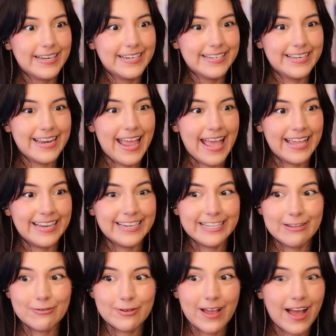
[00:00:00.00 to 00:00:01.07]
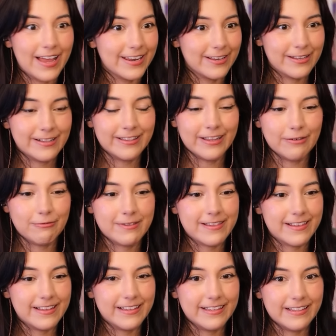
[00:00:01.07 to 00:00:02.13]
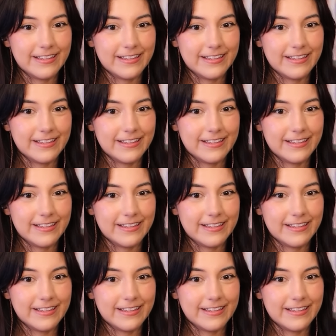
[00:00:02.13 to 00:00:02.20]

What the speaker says: Ned, you gotta close it.